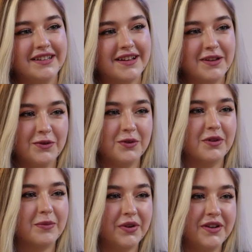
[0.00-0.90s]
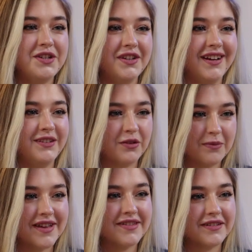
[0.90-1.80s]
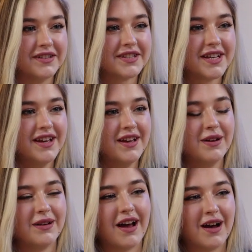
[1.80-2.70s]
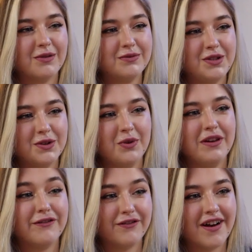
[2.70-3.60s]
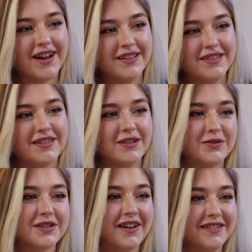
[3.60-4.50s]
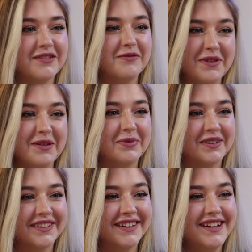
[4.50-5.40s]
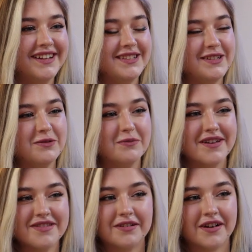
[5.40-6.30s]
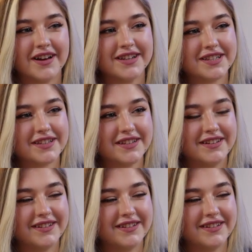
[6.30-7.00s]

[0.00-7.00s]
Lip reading: that you appreciate your mentors. How do we find those kind of people to mentor us?